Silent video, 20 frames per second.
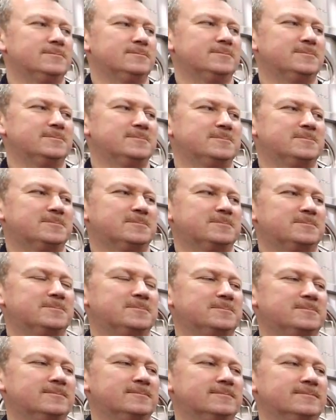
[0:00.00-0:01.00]

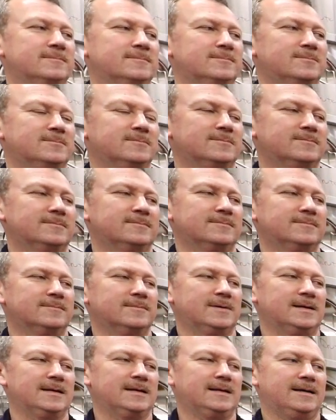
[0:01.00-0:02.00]

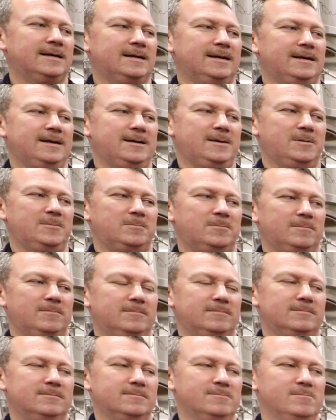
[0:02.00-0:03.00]

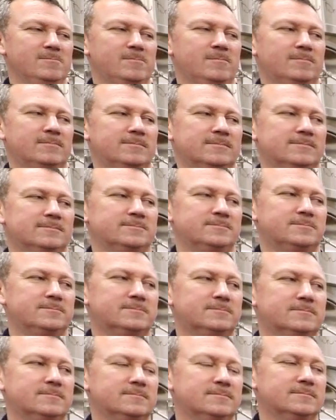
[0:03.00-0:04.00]

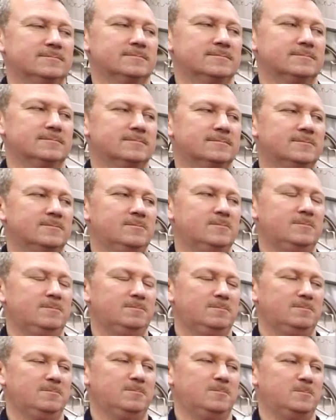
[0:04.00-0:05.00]

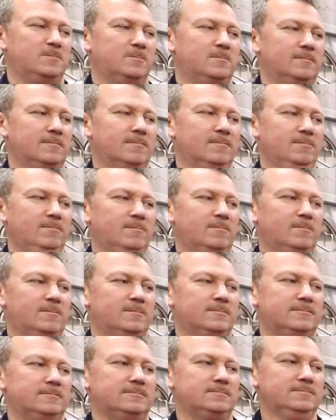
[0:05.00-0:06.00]

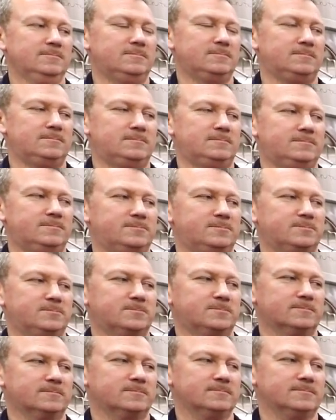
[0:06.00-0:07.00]

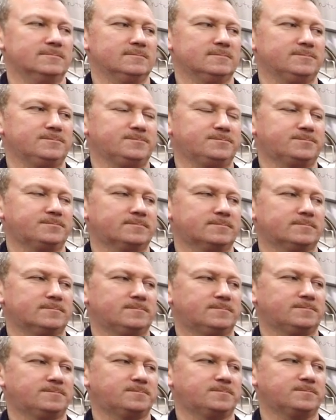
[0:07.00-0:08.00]
The person shown says nothing.